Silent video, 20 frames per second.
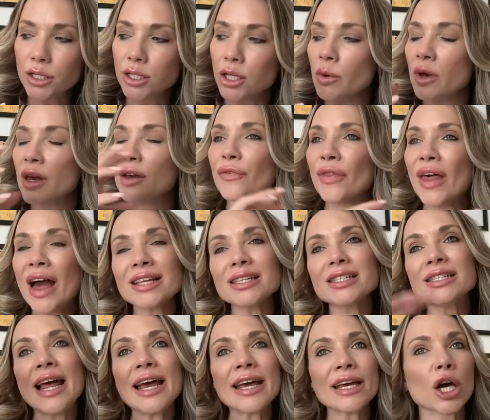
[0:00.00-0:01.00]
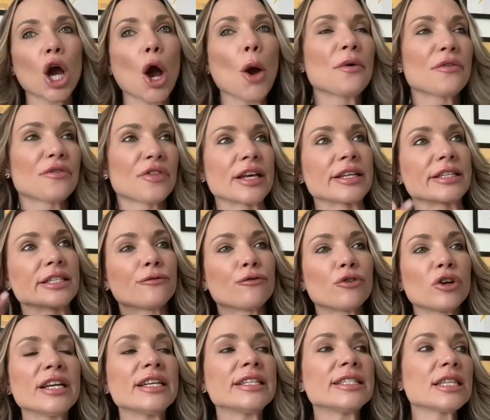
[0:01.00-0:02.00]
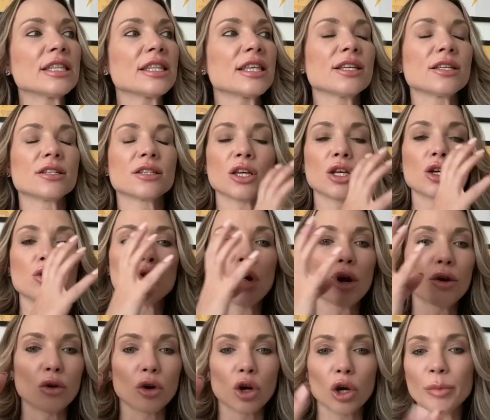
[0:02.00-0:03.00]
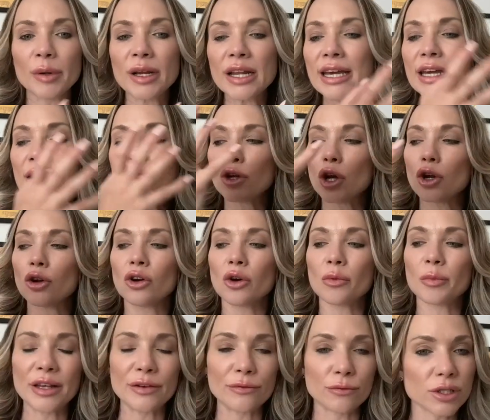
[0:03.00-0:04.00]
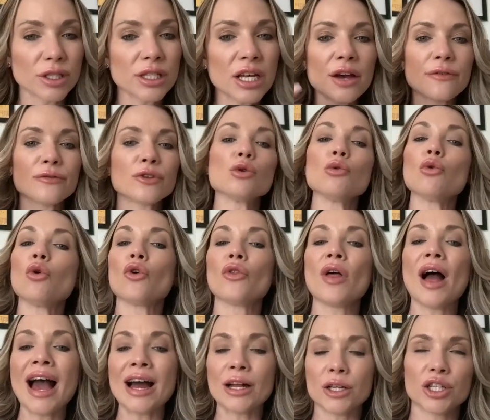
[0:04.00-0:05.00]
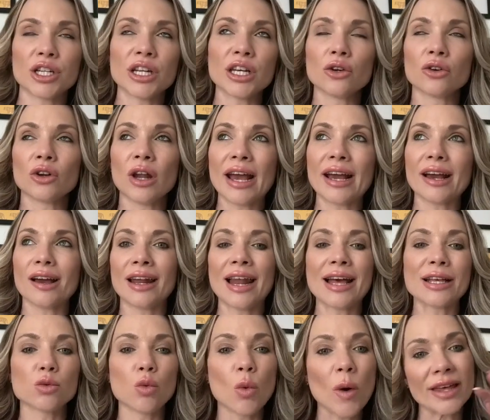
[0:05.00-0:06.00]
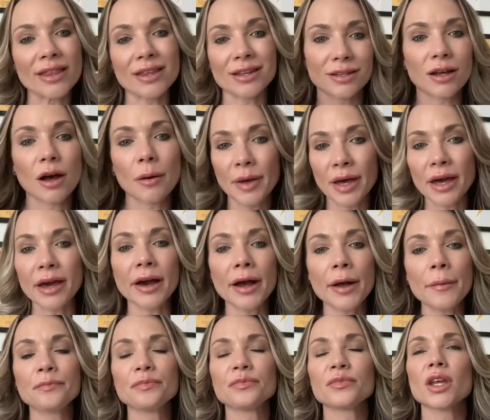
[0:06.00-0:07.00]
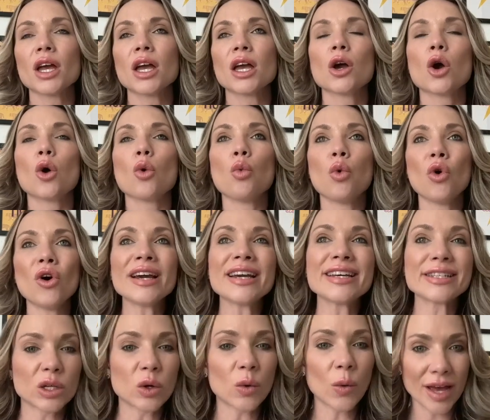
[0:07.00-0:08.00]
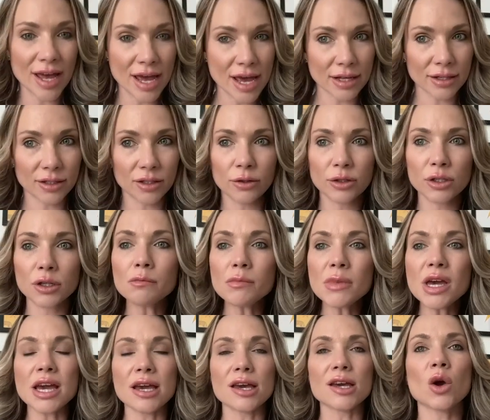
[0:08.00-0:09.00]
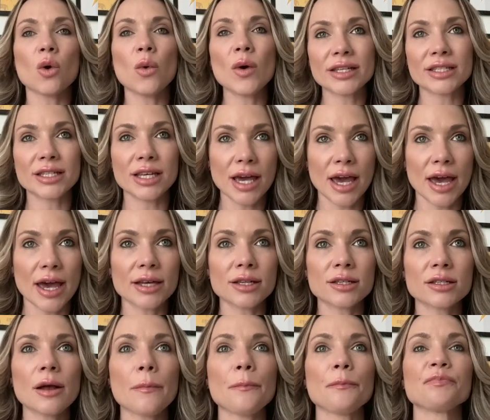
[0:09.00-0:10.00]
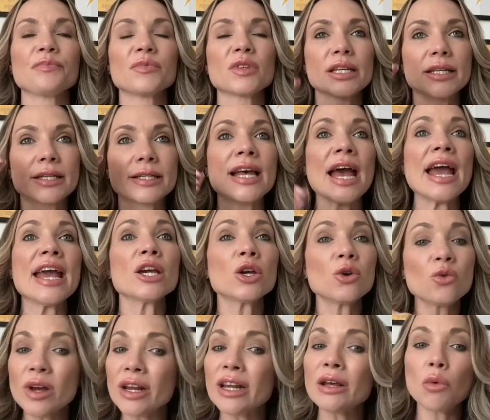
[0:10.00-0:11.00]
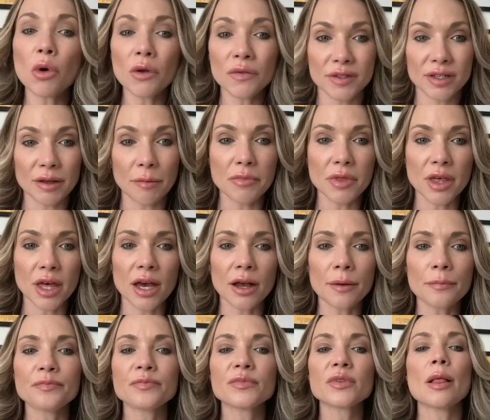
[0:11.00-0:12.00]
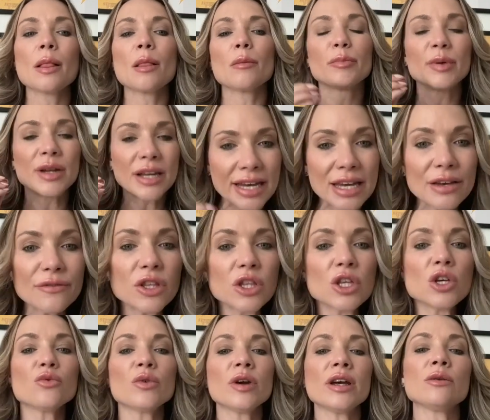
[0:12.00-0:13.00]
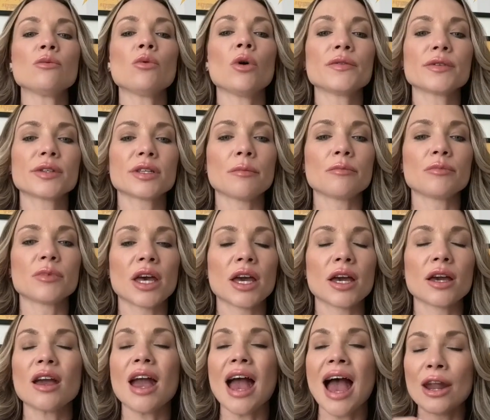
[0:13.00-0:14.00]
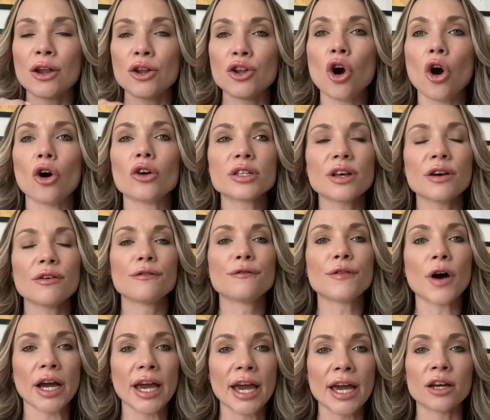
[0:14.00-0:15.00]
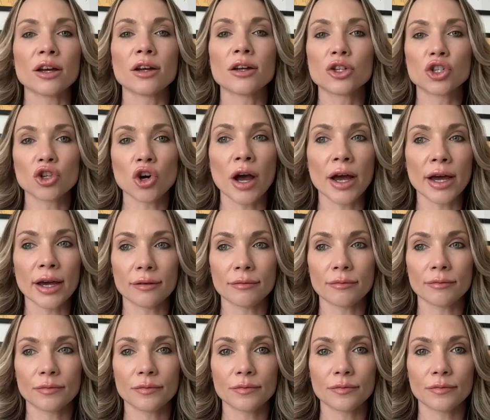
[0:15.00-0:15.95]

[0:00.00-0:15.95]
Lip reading: So if that's letting go of things, if releasing things that you no longer believe will serve you, or that actually you're like, let's weigh this up here, what is quitting? So to me, quitting is saying you really want something, believing that you really want something, and not fucking trying.